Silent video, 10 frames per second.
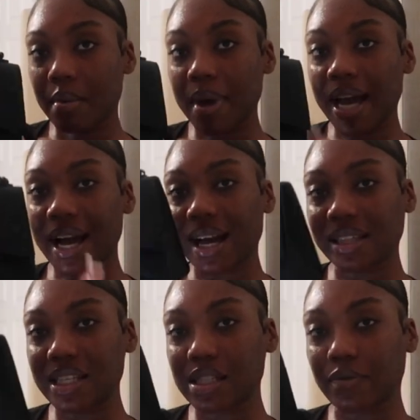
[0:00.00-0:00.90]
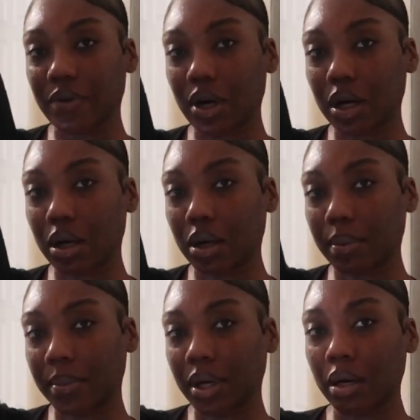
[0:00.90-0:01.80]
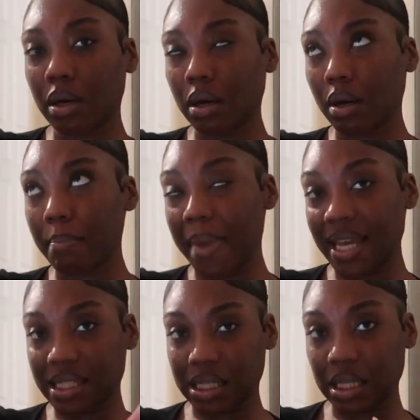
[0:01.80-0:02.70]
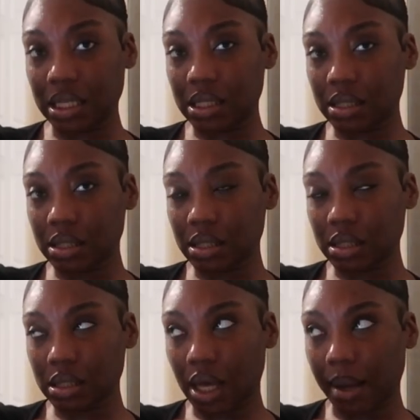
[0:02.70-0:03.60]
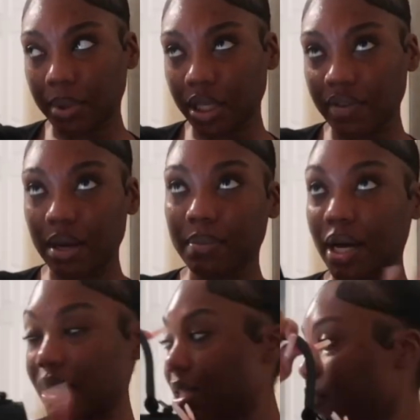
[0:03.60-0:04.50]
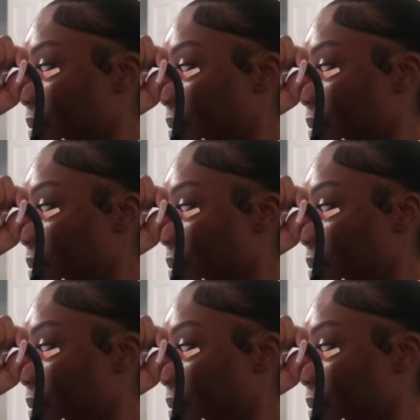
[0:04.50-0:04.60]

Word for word: bag i got this from macy's i believe yep i got this